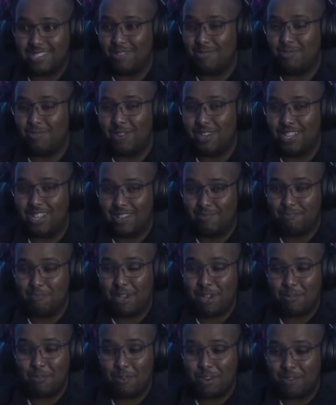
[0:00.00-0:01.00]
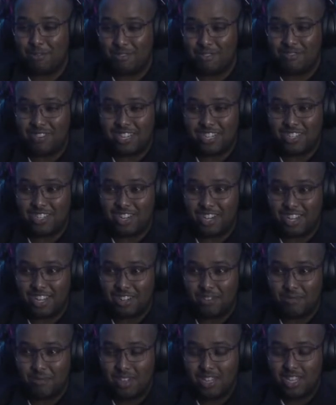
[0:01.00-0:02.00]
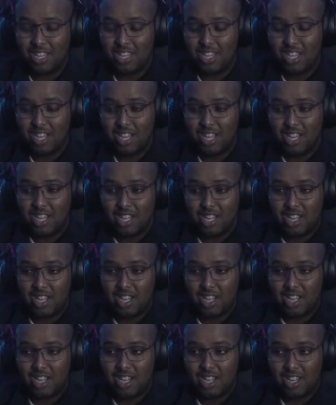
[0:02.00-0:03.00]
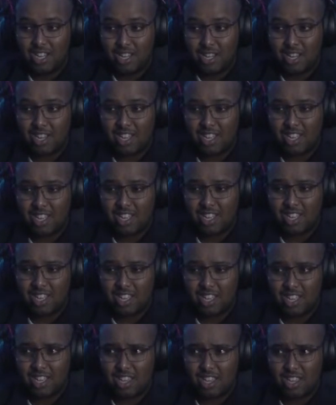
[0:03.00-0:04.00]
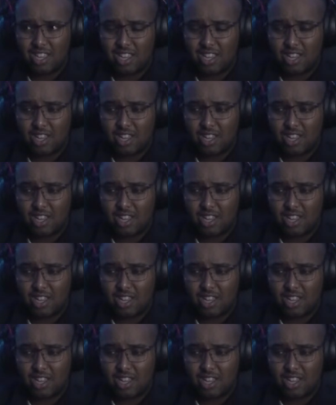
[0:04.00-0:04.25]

wa so might want revenge on him. You could pass a lifetime without ever facing a choice like